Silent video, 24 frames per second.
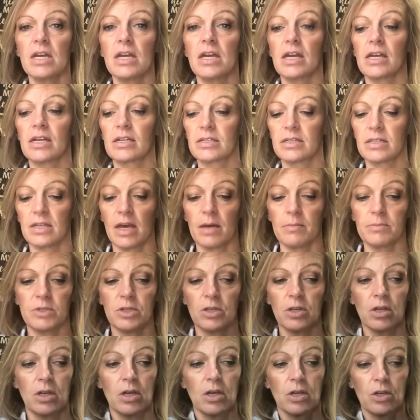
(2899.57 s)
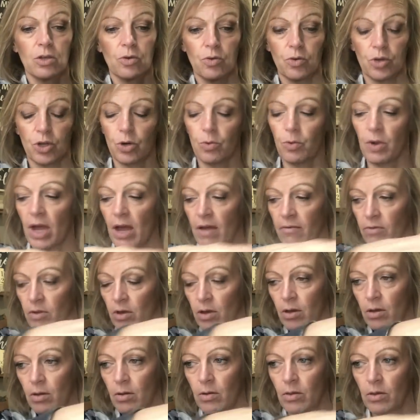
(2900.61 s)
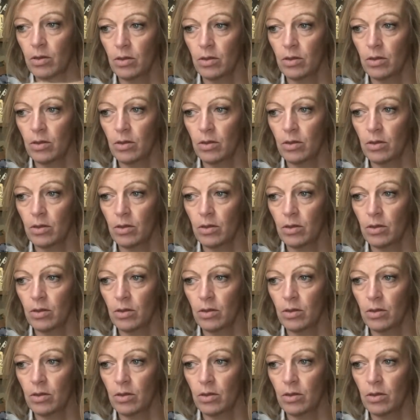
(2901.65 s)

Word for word: except you know we have the